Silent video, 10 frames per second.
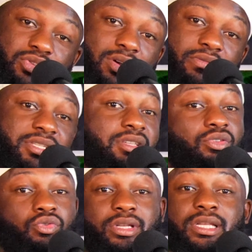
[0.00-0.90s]
So obviously,
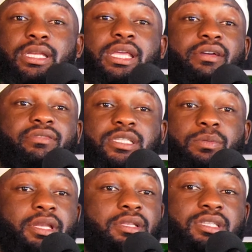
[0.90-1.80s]
you clearly have
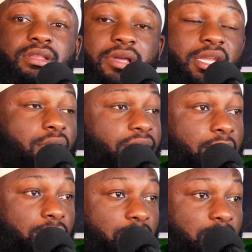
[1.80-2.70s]
experience in the medical
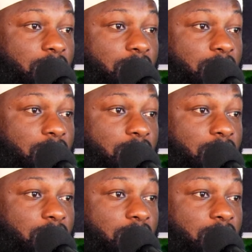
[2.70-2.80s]
field.